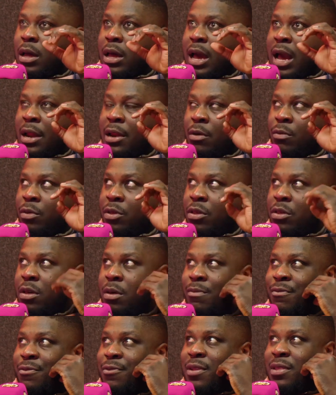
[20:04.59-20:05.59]
and it was
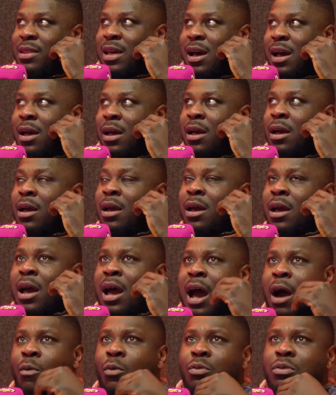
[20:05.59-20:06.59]
something that
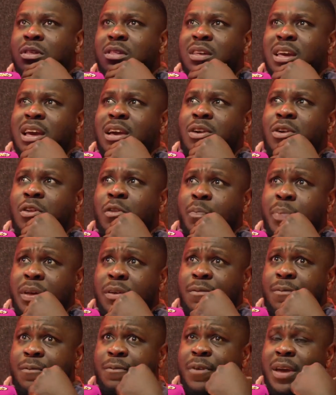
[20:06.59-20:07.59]
I won't say could be
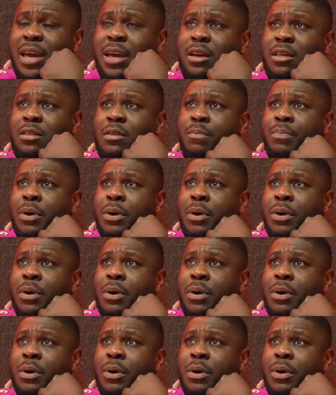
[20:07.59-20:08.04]
fixed,